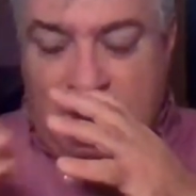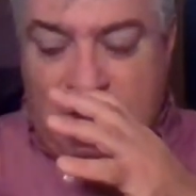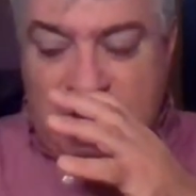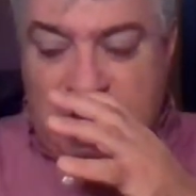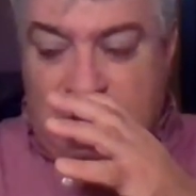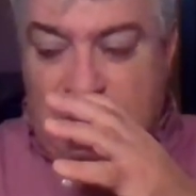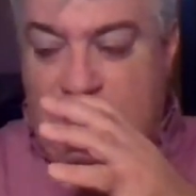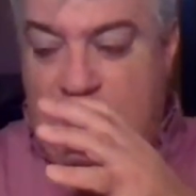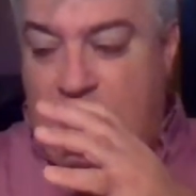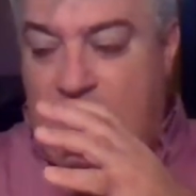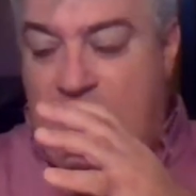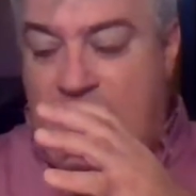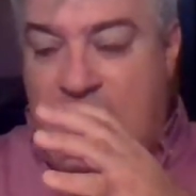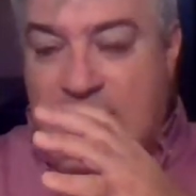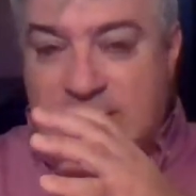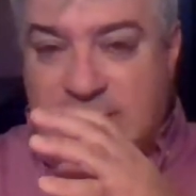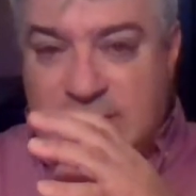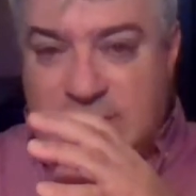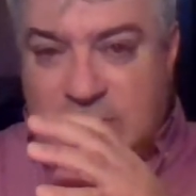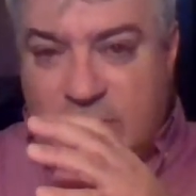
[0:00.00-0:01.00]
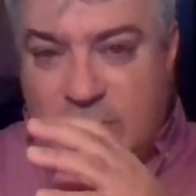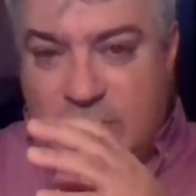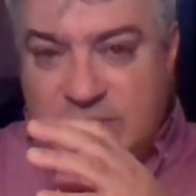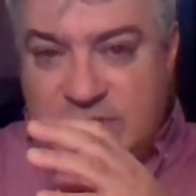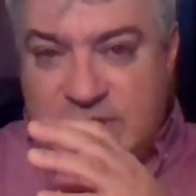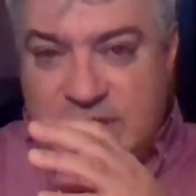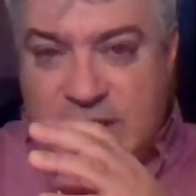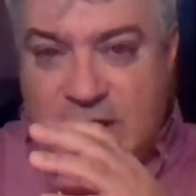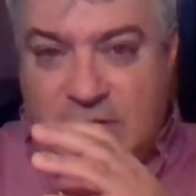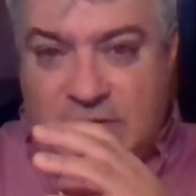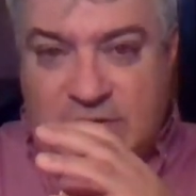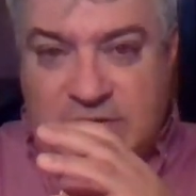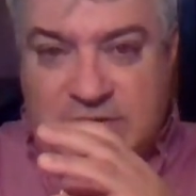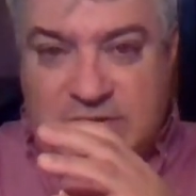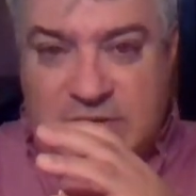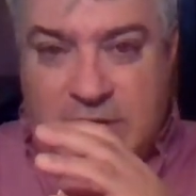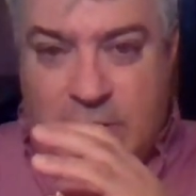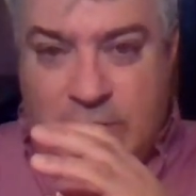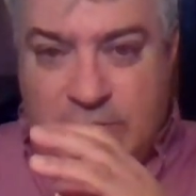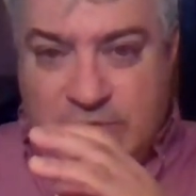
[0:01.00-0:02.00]
So now, as he turns the
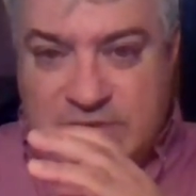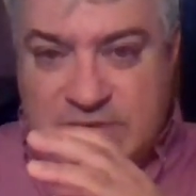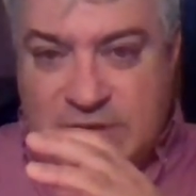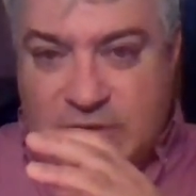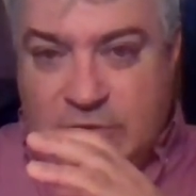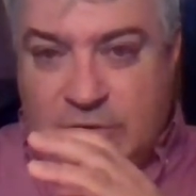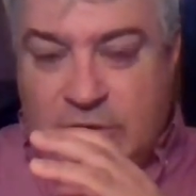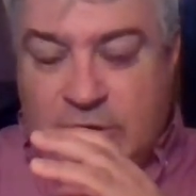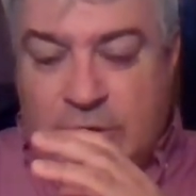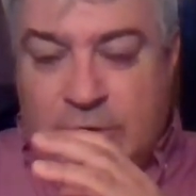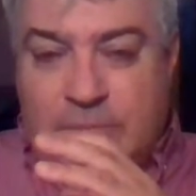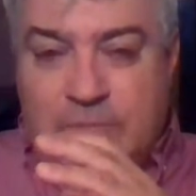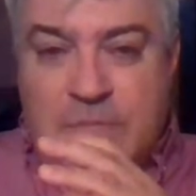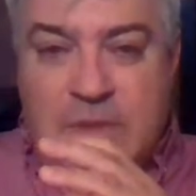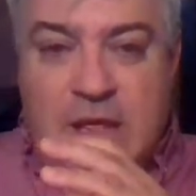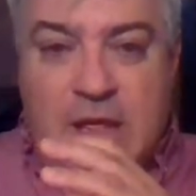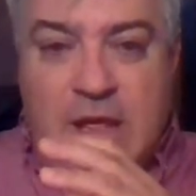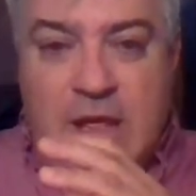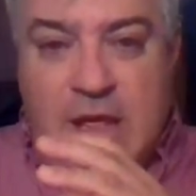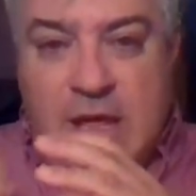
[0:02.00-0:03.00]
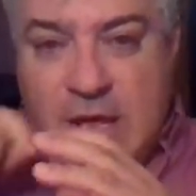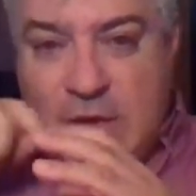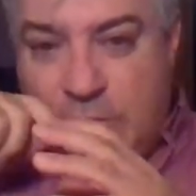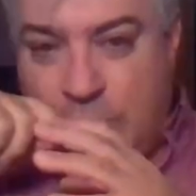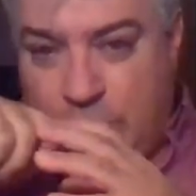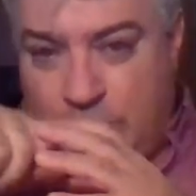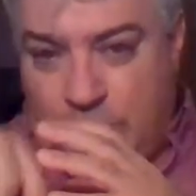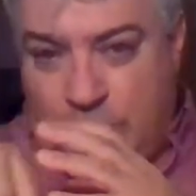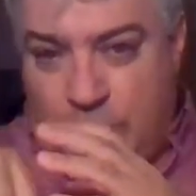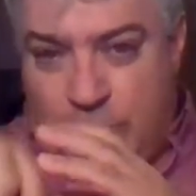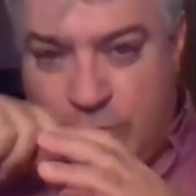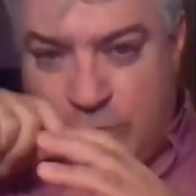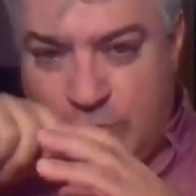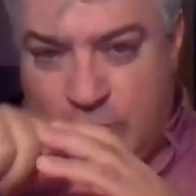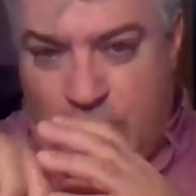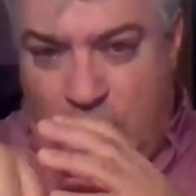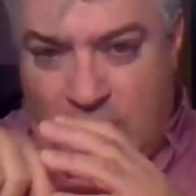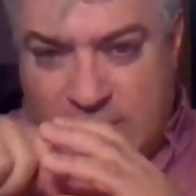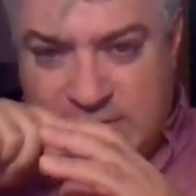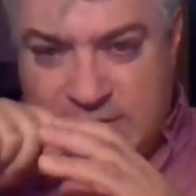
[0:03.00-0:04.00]
other cylinder, he
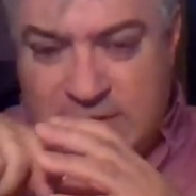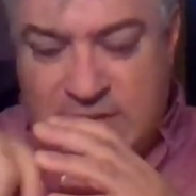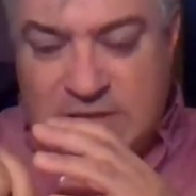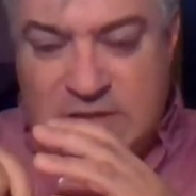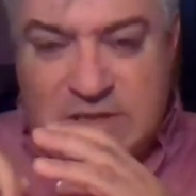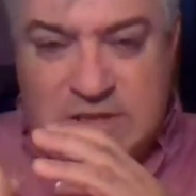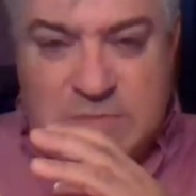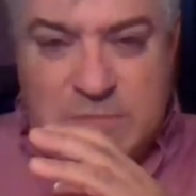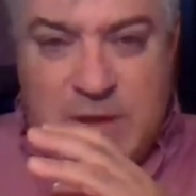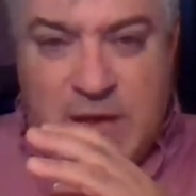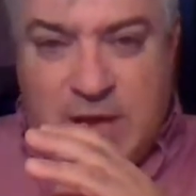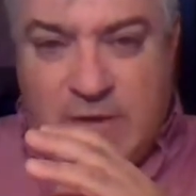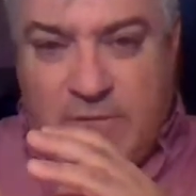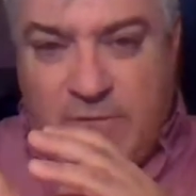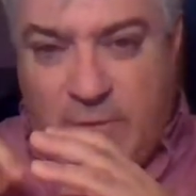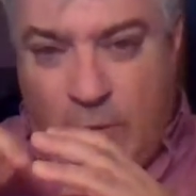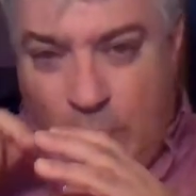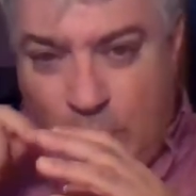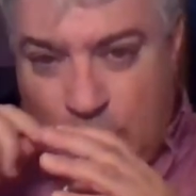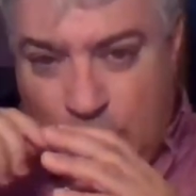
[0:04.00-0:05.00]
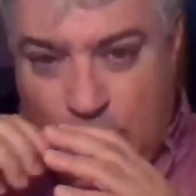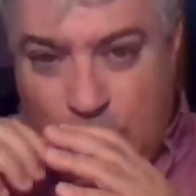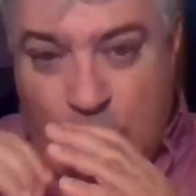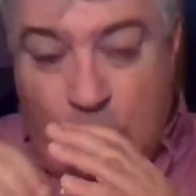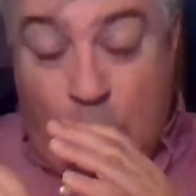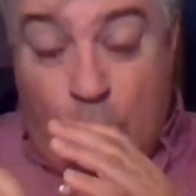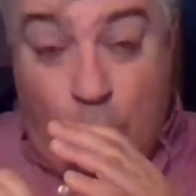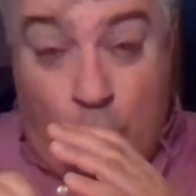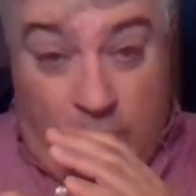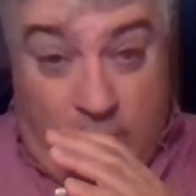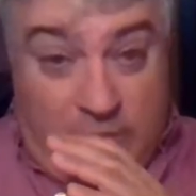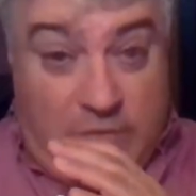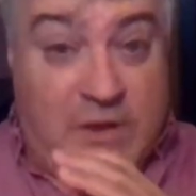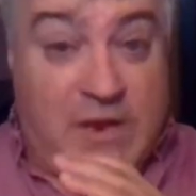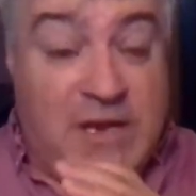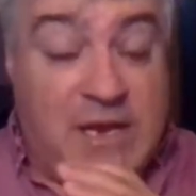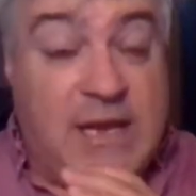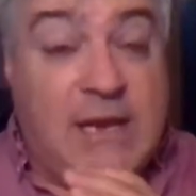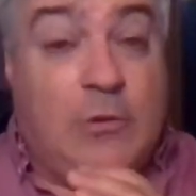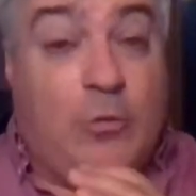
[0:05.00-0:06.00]
talks into this megaphone where
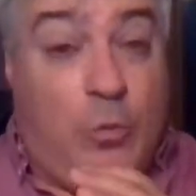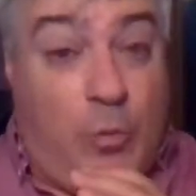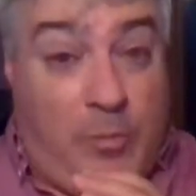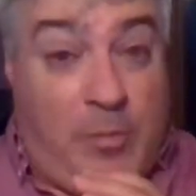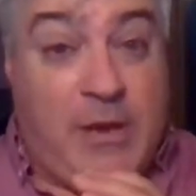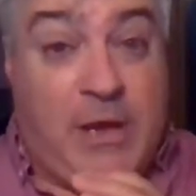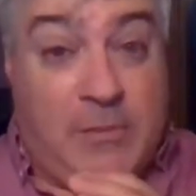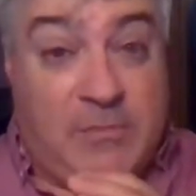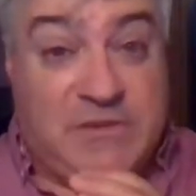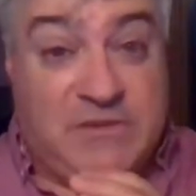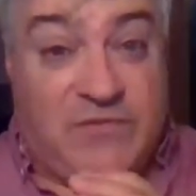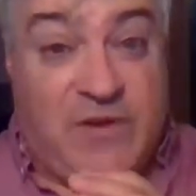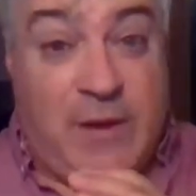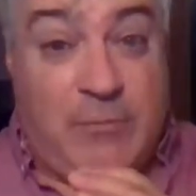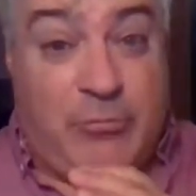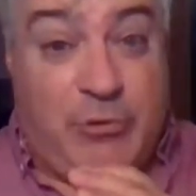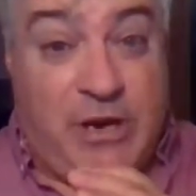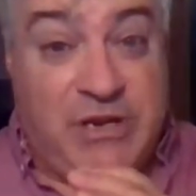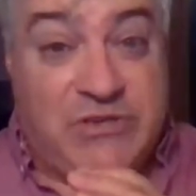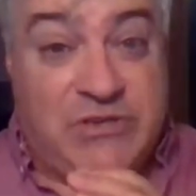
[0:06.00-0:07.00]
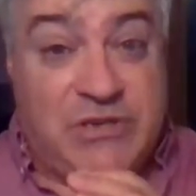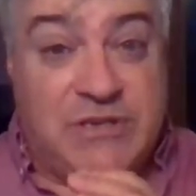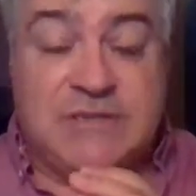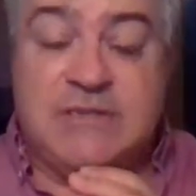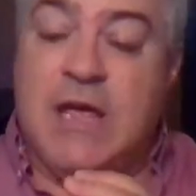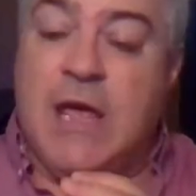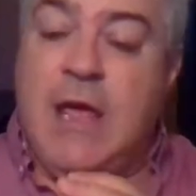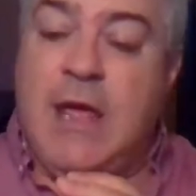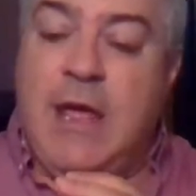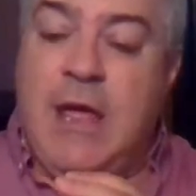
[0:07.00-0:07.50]
the needle will pick up his vibrations.